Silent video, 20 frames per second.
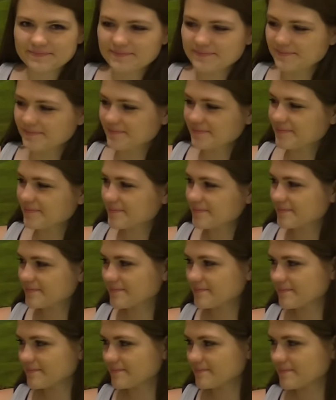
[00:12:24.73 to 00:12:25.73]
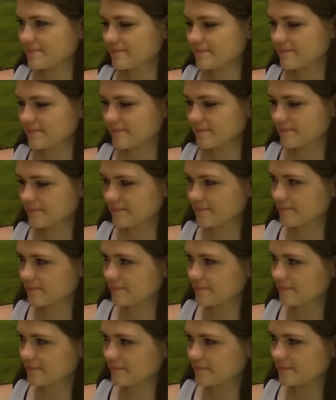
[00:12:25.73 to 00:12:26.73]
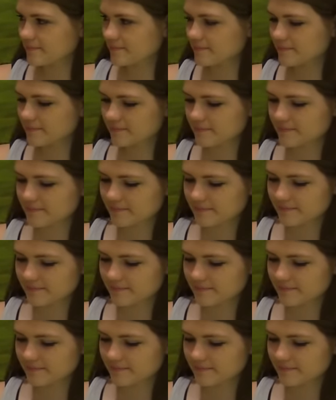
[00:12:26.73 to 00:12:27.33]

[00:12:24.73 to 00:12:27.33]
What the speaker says: [no speech]